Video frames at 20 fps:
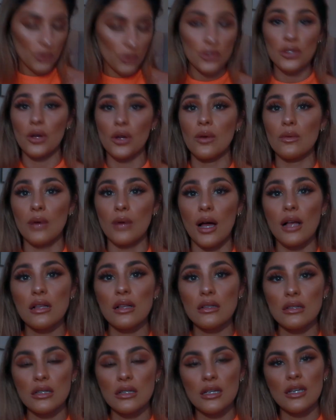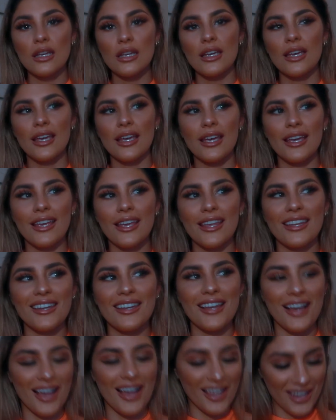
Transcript: so well. And